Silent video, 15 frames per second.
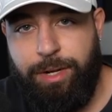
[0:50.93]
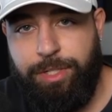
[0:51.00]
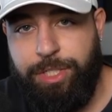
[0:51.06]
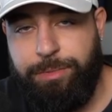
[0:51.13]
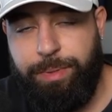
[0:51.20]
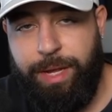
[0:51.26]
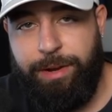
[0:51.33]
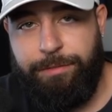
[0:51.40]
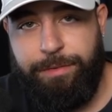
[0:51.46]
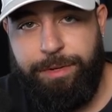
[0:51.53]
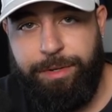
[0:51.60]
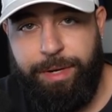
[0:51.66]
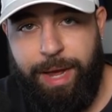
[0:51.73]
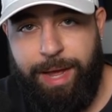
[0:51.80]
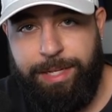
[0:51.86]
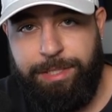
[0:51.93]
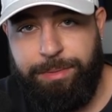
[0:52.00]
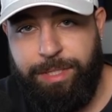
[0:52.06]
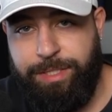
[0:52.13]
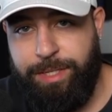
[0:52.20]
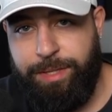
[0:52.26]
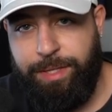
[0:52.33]
I'll just play it for you guys
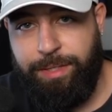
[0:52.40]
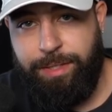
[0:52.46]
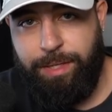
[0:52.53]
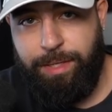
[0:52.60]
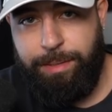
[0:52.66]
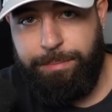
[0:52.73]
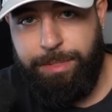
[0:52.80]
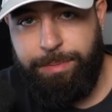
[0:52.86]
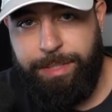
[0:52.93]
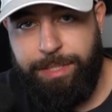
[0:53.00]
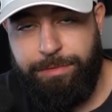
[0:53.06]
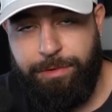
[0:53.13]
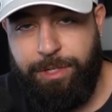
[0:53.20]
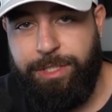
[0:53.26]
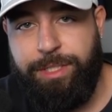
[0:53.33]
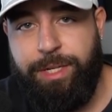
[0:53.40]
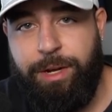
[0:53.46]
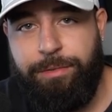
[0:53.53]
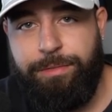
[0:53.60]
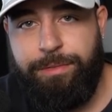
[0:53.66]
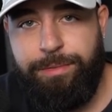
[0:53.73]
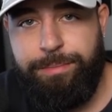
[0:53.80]
because I think the clip speaks for
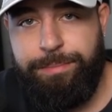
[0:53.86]
itself.